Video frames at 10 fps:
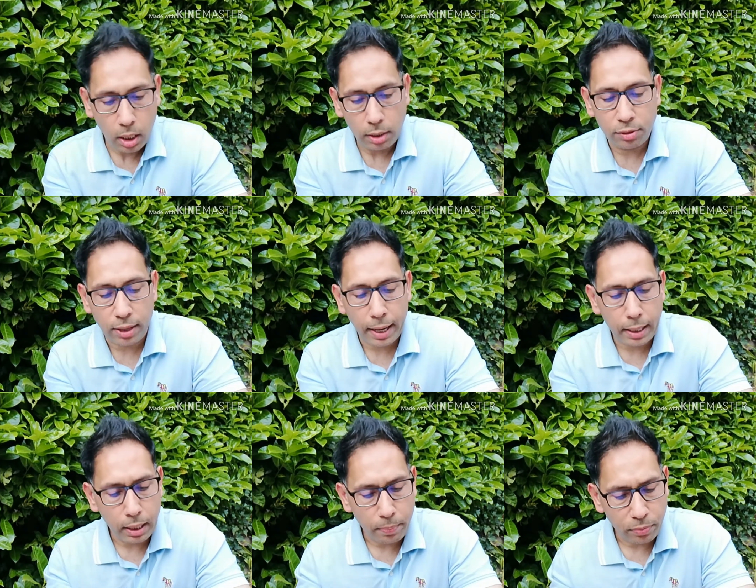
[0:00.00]

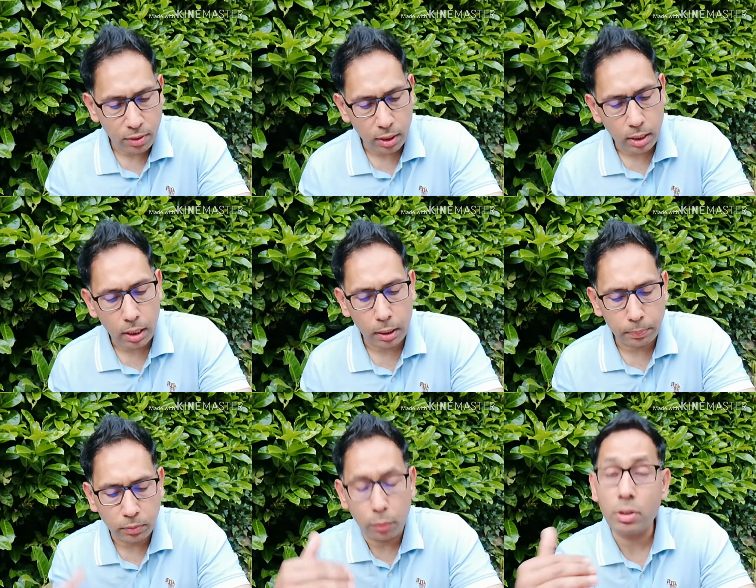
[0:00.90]
then the
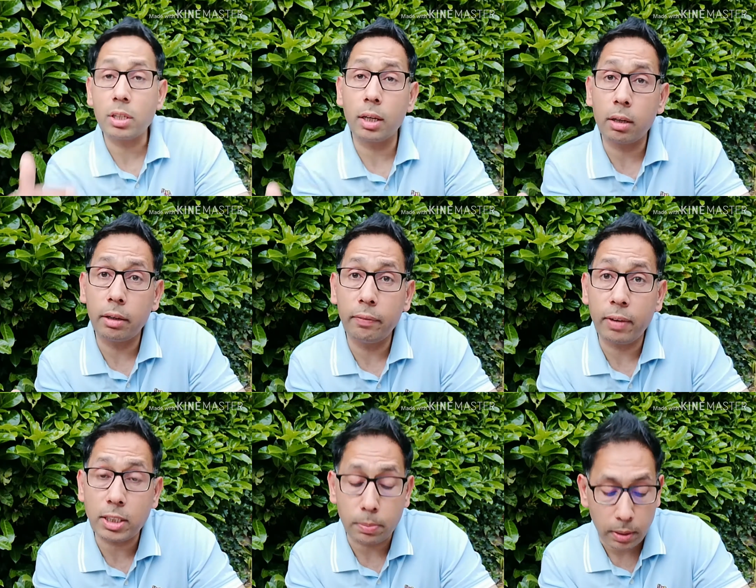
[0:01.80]
return on
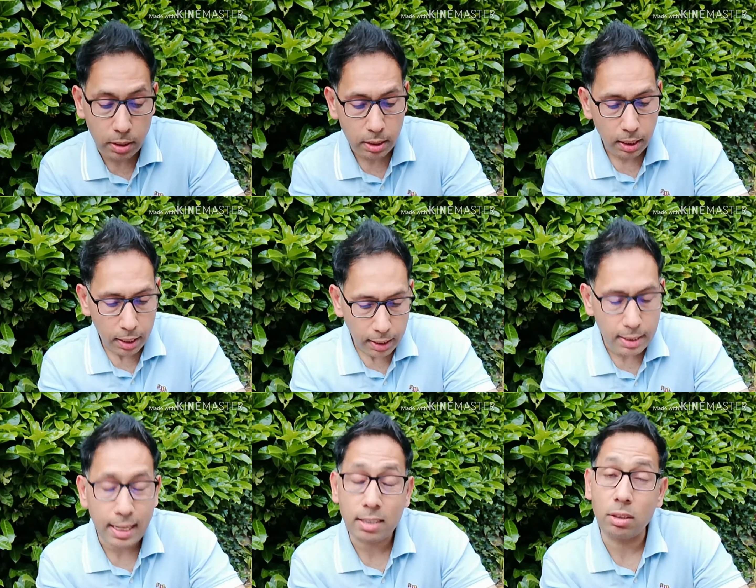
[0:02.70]
investment
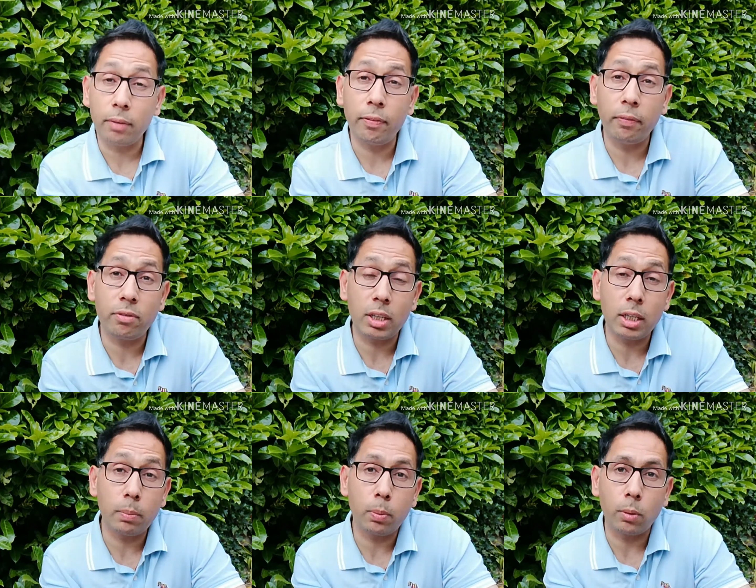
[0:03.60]
is actually
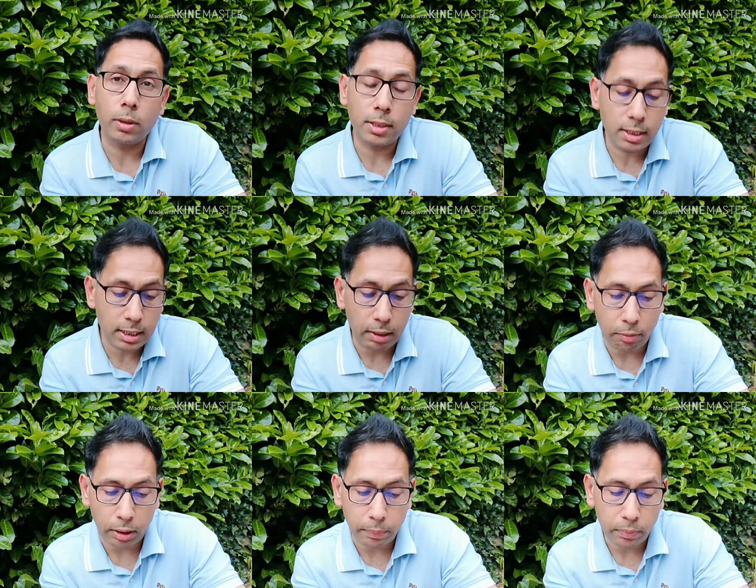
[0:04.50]
15.7.